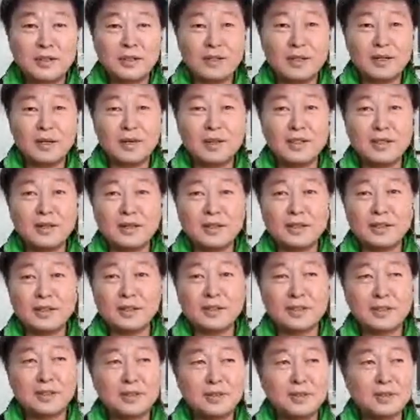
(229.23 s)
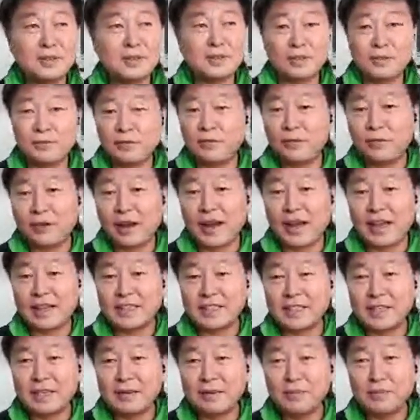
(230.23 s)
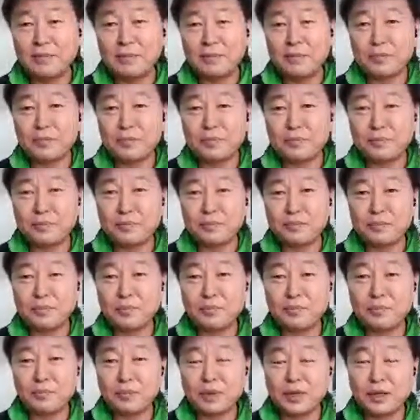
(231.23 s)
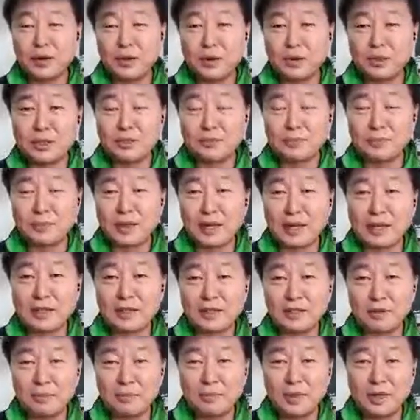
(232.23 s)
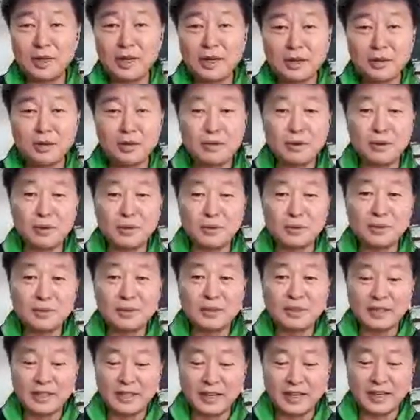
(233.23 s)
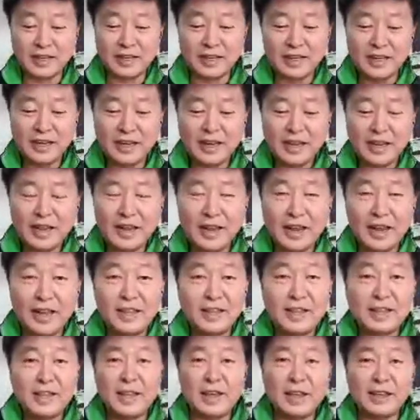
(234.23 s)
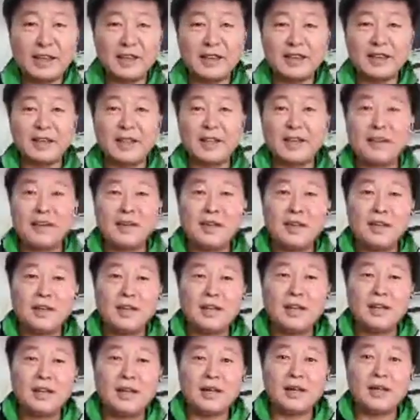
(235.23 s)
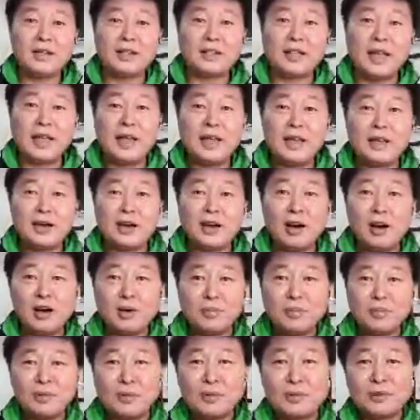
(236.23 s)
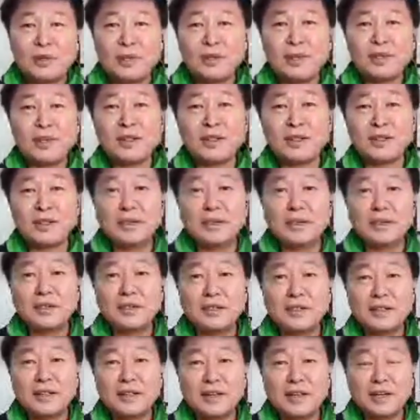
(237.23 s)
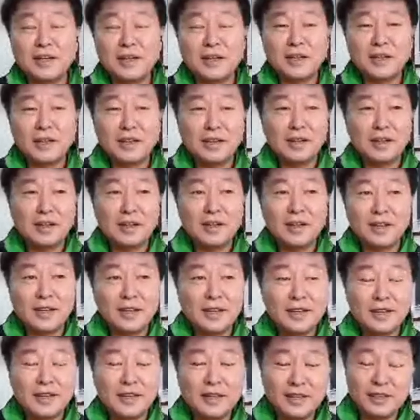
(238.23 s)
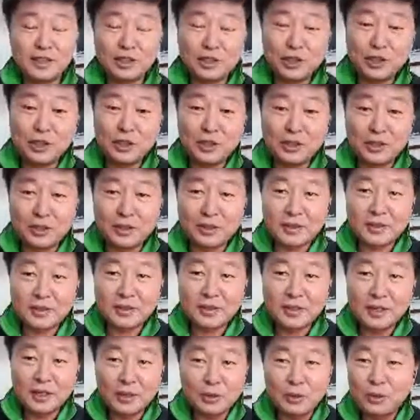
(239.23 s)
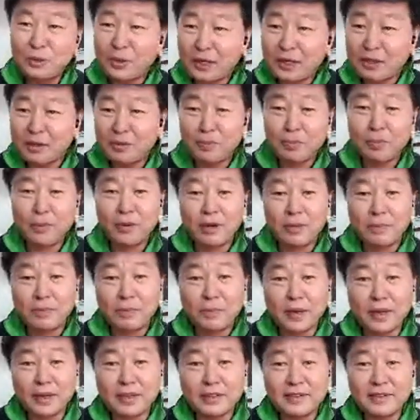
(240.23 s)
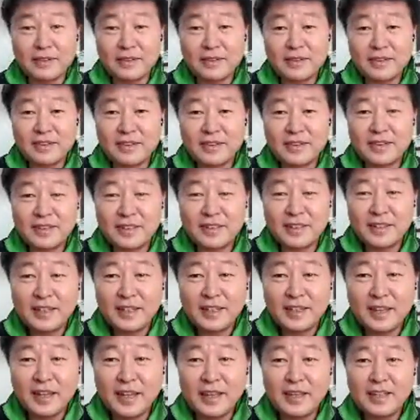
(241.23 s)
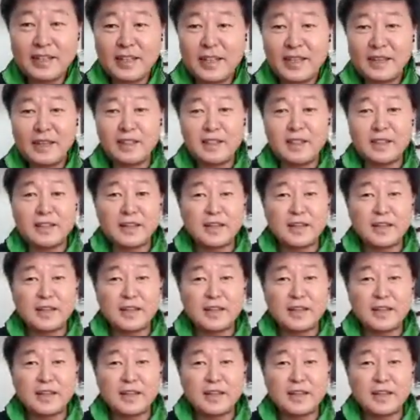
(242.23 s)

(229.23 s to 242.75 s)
uh, surprising because that the miraculous thing, and then uh, they come to the uh, Jesus. You are the prophet, and then